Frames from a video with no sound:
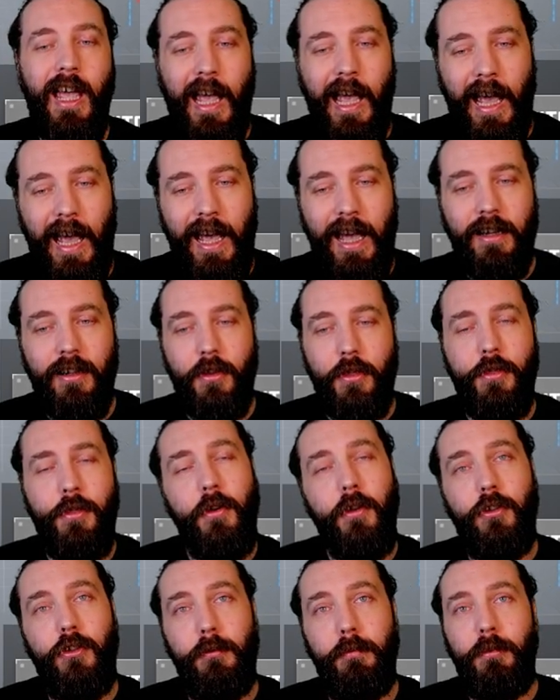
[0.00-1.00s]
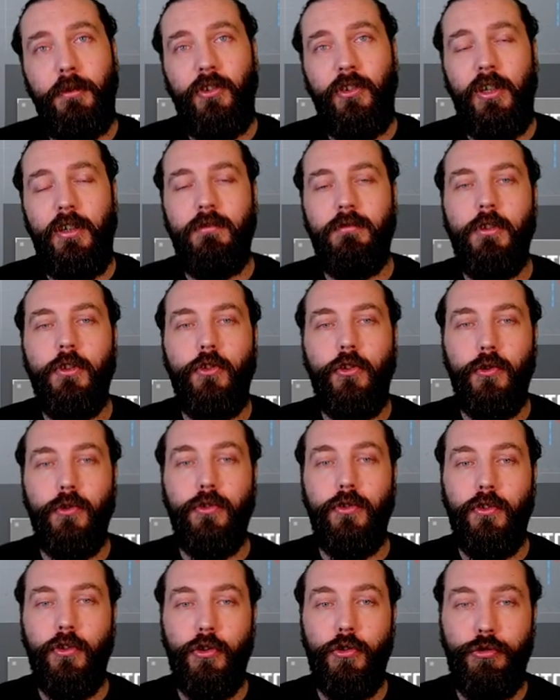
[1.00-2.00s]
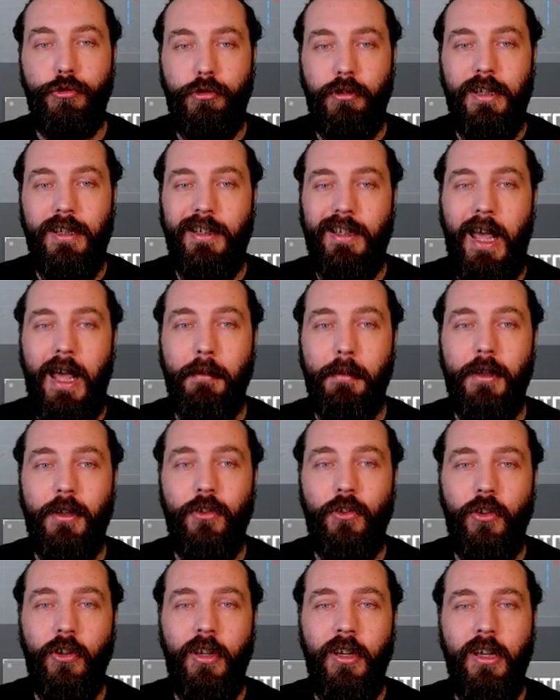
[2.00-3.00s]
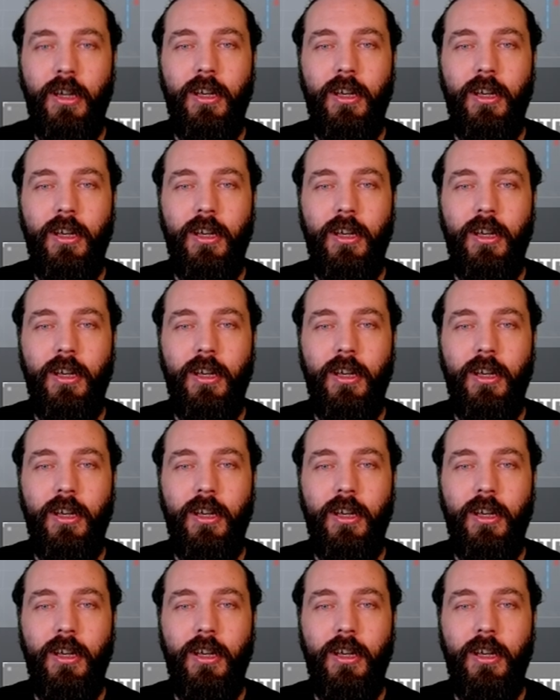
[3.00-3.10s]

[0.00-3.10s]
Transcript: and a 30% reduced crit damage.